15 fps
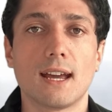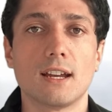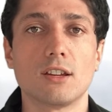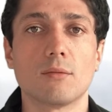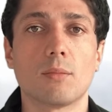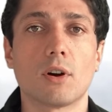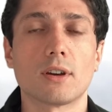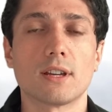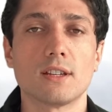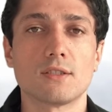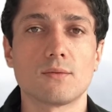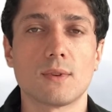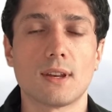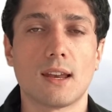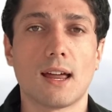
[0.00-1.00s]
your body's
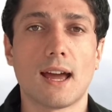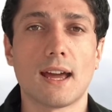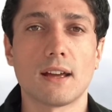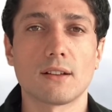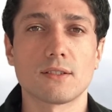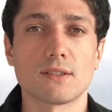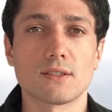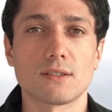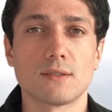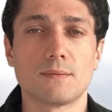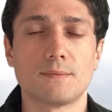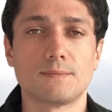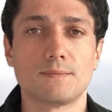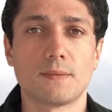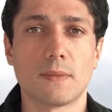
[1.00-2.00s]
relaxed
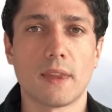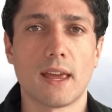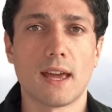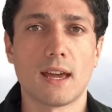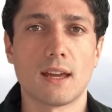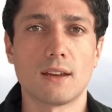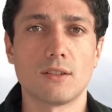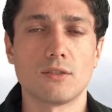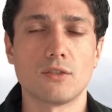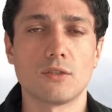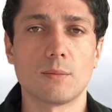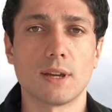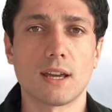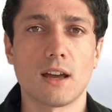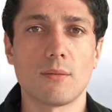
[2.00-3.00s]
and you're
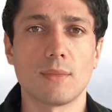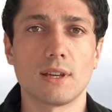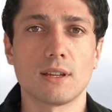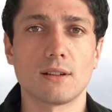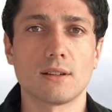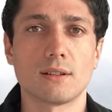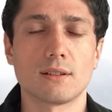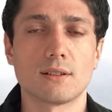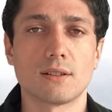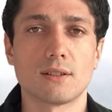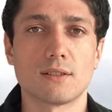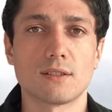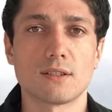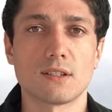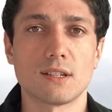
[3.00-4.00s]
becoming
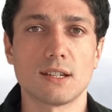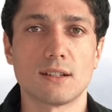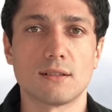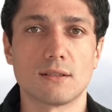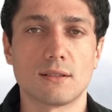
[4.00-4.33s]
still.